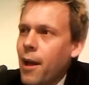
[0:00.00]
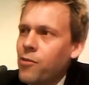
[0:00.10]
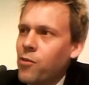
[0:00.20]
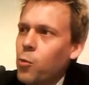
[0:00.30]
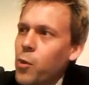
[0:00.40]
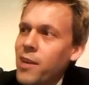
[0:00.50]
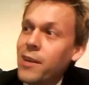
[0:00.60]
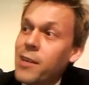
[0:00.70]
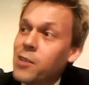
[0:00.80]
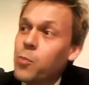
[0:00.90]
And so we
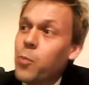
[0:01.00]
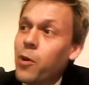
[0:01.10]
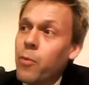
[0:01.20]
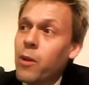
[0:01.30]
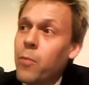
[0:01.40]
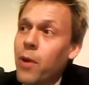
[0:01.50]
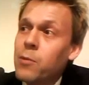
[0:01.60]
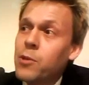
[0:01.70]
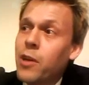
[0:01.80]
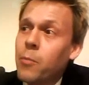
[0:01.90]
did an experiment at
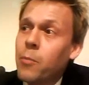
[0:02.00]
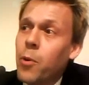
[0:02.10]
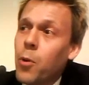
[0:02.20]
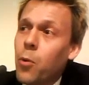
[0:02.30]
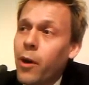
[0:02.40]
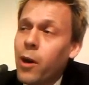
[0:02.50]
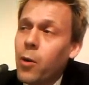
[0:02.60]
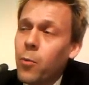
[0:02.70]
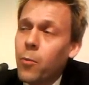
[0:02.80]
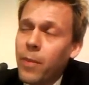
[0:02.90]
Babajob
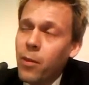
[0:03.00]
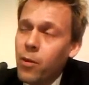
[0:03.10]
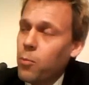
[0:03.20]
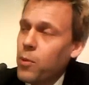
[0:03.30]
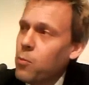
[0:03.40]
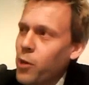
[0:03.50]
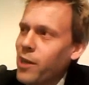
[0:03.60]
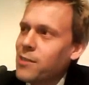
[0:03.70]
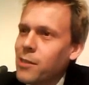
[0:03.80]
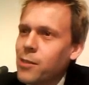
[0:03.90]
where, you know, we
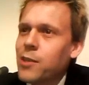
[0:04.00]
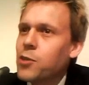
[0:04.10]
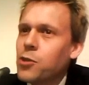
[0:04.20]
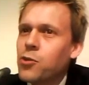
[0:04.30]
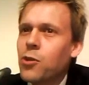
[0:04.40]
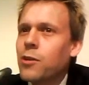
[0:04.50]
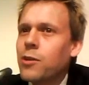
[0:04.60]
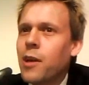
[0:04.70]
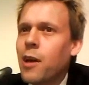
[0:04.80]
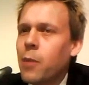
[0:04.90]
get suggestions all the
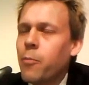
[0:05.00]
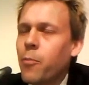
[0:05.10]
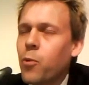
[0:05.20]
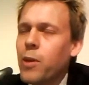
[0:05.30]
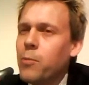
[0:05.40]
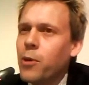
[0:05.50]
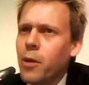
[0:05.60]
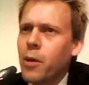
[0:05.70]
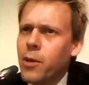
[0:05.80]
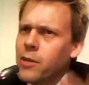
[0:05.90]
time where people
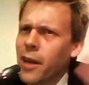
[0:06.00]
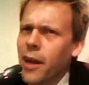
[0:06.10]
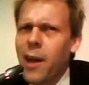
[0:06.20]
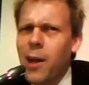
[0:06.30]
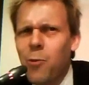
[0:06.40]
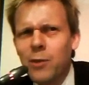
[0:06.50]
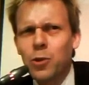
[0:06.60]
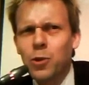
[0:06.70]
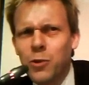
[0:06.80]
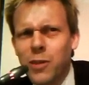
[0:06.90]
come in and say, hey, why
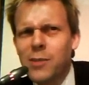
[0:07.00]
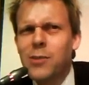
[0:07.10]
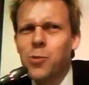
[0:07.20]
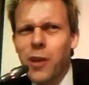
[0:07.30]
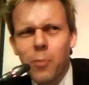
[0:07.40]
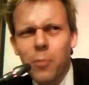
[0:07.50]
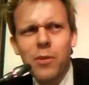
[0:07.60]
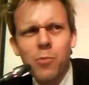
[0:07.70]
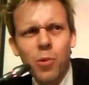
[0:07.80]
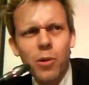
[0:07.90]
don't you do this? This would help
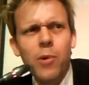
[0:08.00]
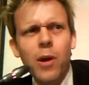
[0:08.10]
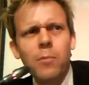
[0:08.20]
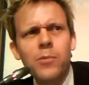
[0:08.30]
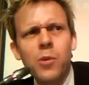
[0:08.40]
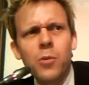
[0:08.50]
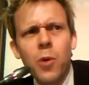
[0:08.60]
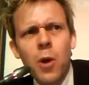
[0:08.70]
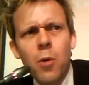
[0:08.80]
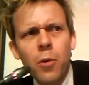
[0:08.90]
the employment problem.
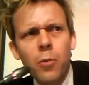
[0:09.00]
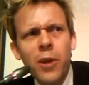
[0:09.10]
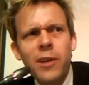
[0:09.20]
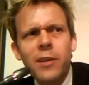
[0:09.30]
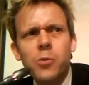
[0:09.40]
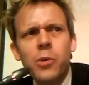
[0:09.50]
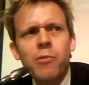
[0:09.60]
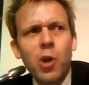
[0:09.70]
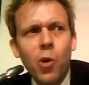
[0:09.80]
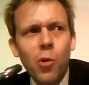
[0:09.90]
So what we did is we
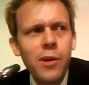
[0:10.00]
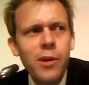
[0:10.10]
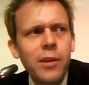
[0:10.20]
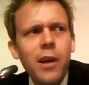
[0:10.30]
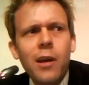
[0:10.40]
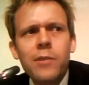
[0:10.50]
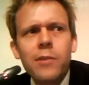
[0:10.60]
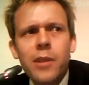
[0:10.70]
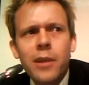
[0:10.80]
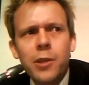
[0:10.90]
recorded
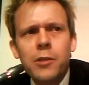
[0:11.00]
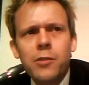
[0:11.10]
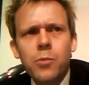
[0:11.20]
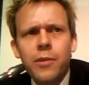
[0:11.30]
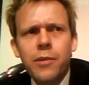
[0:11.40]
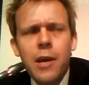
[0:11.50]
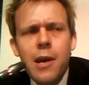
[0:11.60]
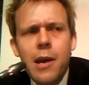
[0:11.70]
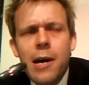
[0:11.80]
conversations with